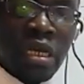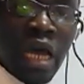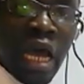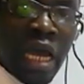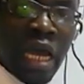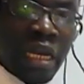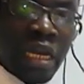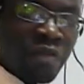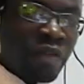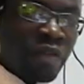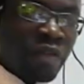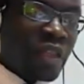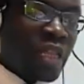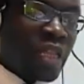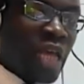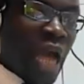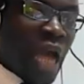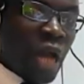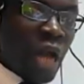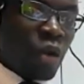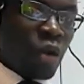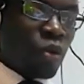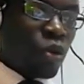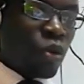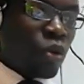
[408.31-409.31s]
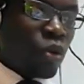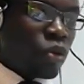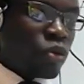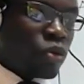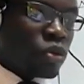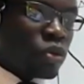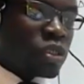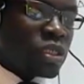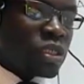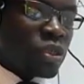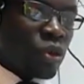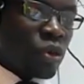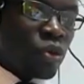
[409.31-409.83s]
and even the
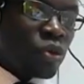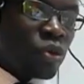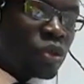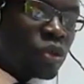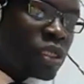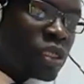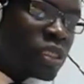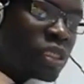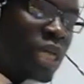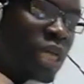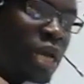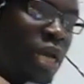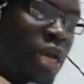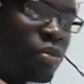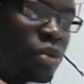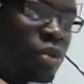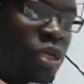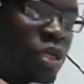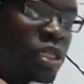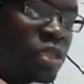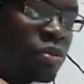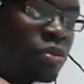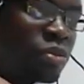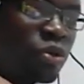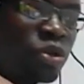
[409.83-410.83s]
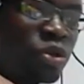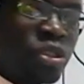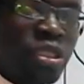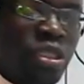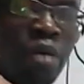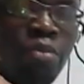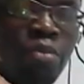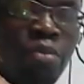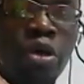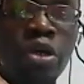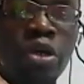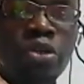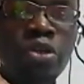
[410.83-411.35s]
alcohols, all these can predispose
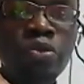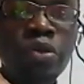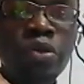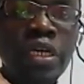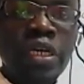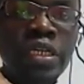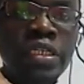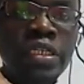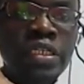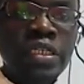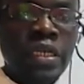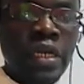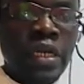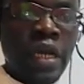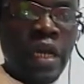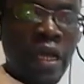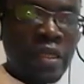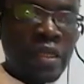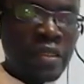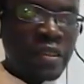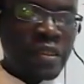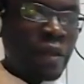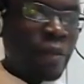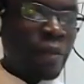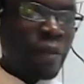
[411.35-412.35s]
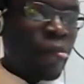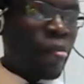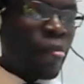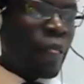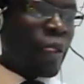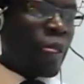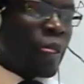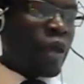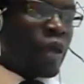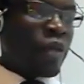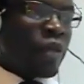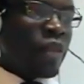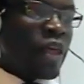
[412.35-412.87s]
someone to getting cancer.
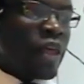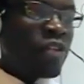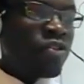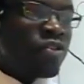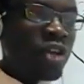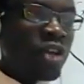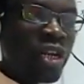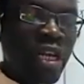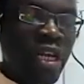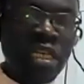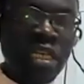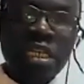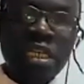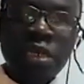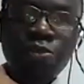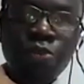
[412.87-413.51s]
Then genetic